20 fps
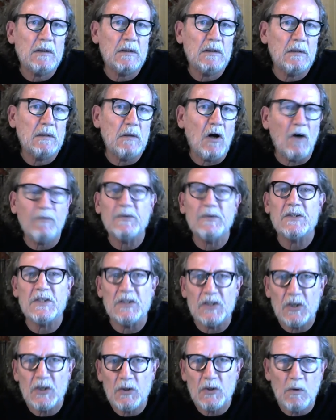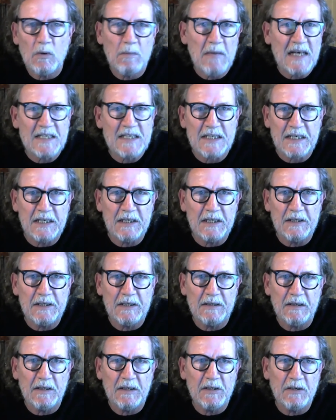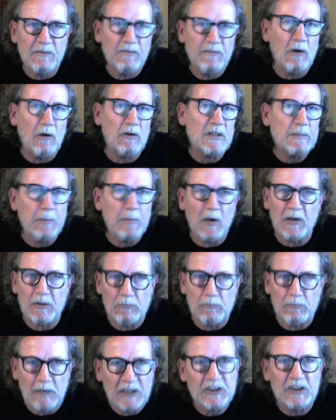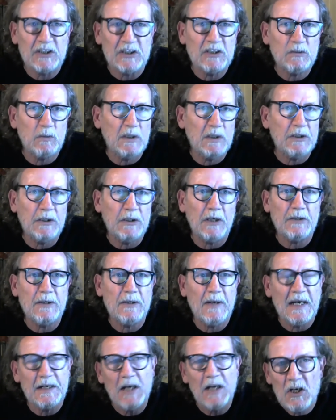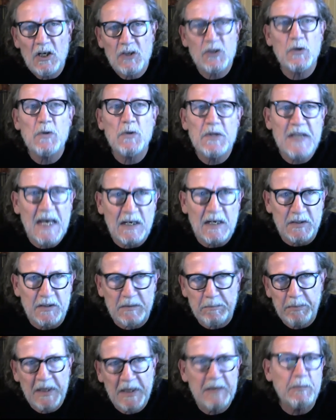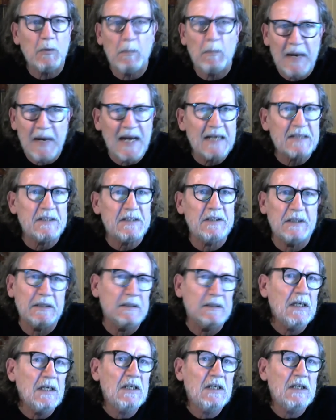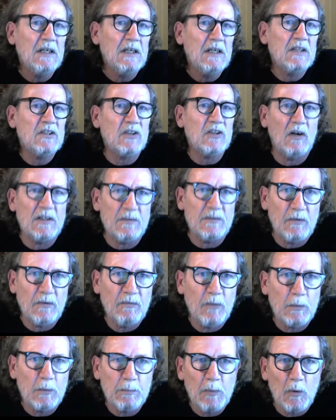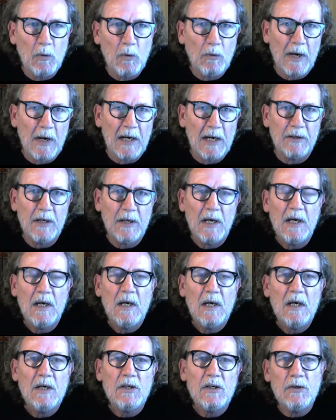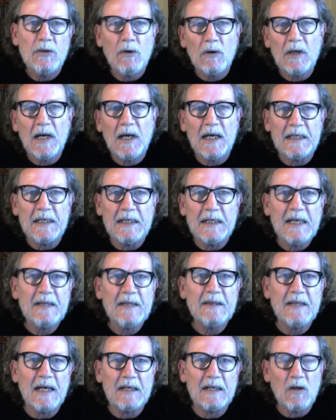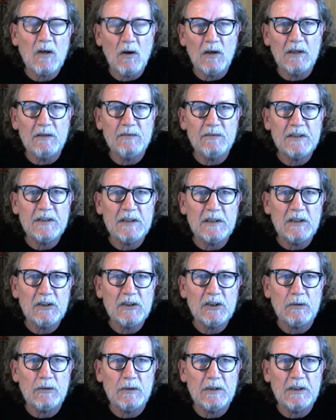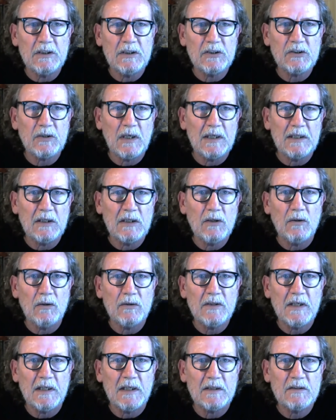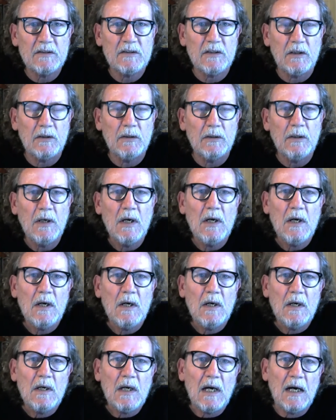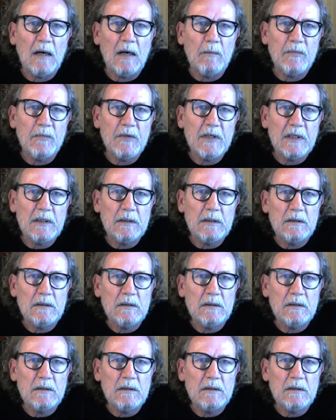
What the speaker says: officers who were massacred in the forest by the Russians, where, you know, you had 2,000 people packed in a size of a football ground. You're not going to get that kind of signature in the Australian context. So the